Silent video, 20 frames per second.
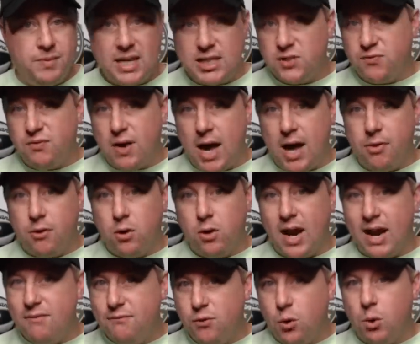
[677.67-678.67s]
His father,
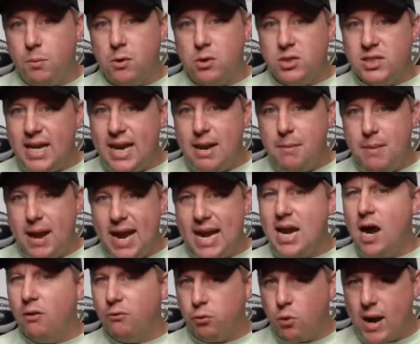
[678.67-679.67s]
a former teammate
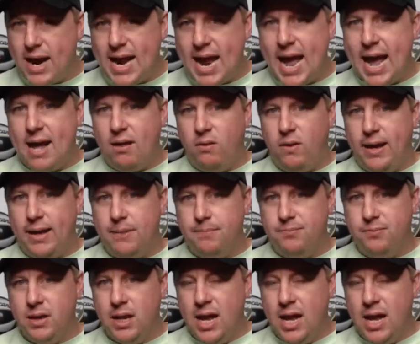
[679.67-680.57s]
of Ray Allen.